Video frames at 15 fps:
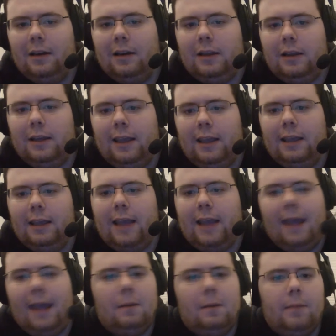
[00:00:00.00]
You
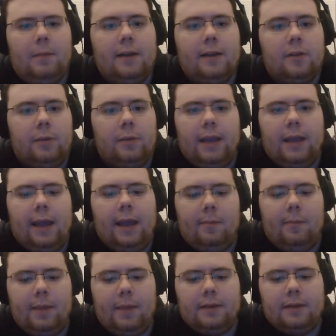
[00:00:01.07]
can't mix them. You can't
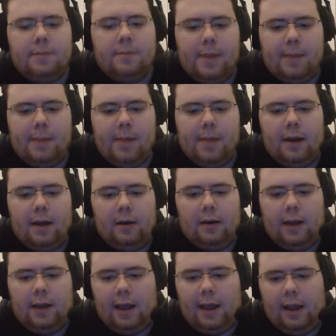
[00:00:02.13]
mix Minutemen
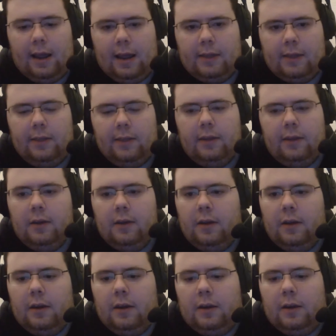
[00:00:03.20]
and
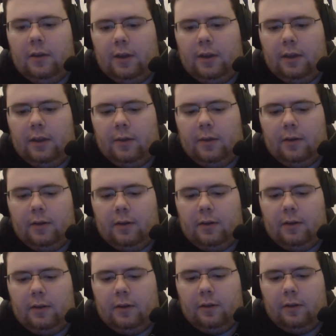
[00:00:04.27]
the
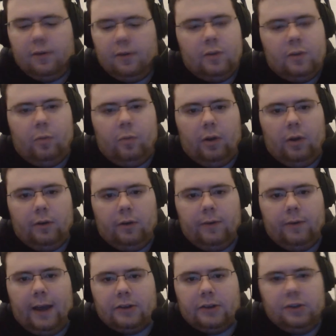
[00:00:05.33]
spoiler
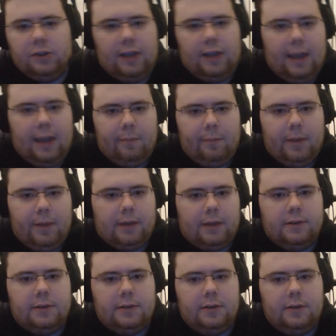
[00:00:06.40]
faction. You can't mix